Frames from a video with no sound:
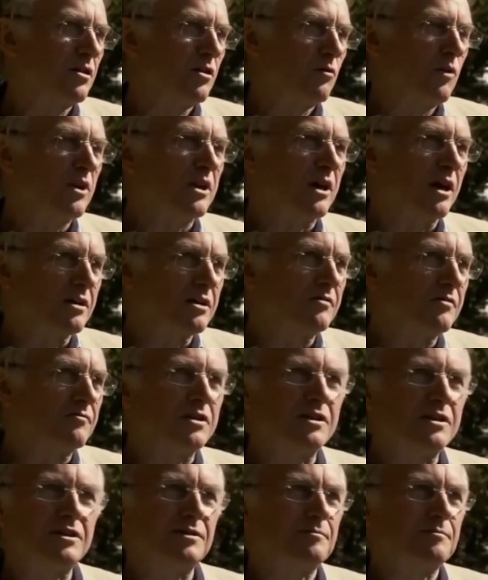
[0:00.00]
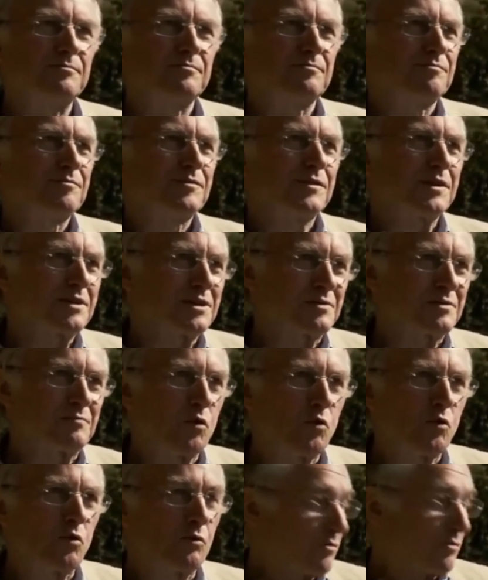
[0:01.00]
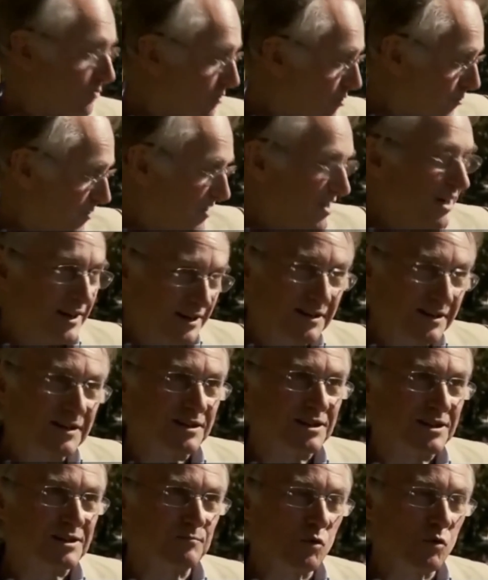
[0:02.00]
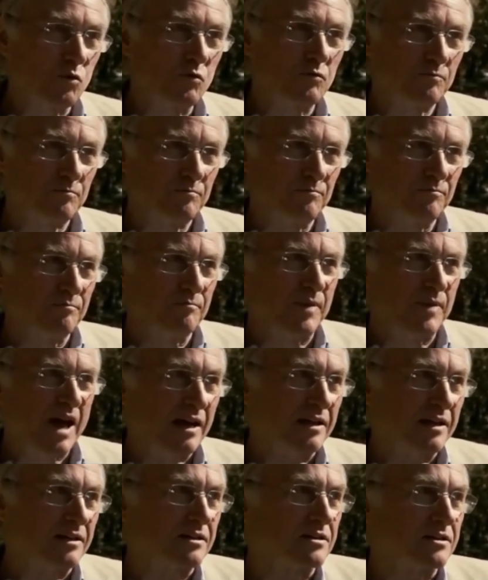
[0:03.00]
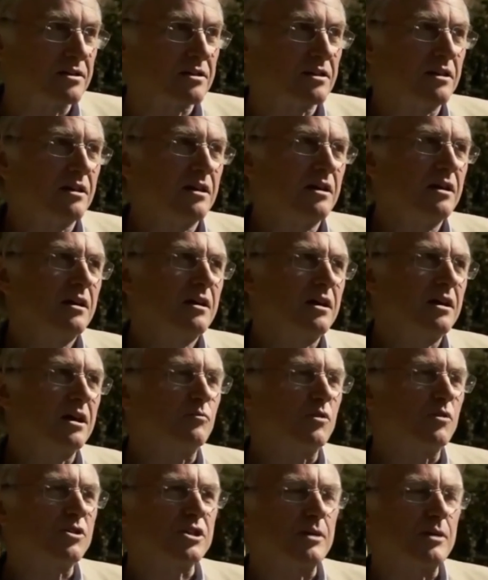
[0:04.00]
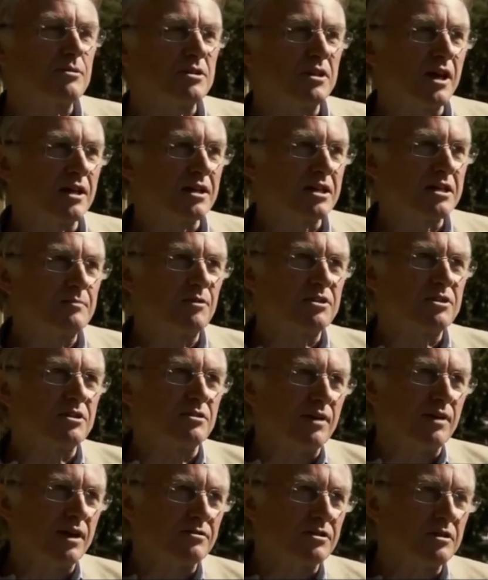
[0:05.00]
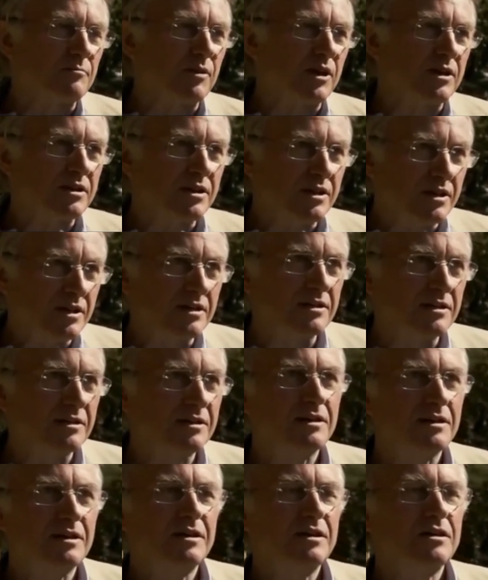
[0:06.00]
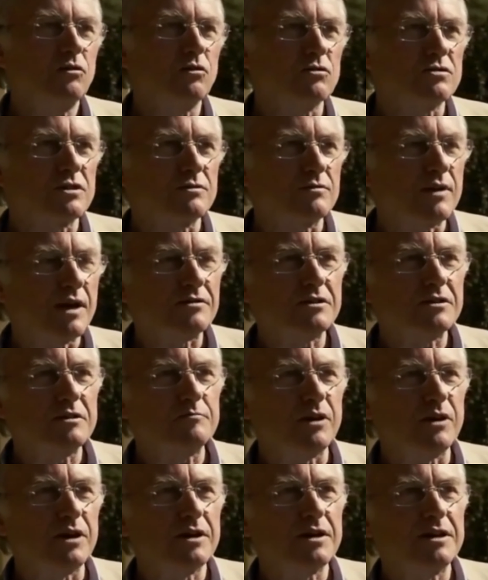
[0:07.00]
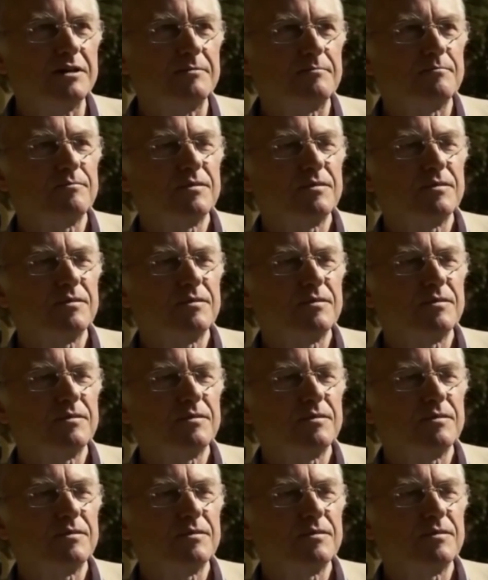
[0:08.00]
when I lived in small groups like this, small bands, in which I was likely to be surrounded by kin or surrounded by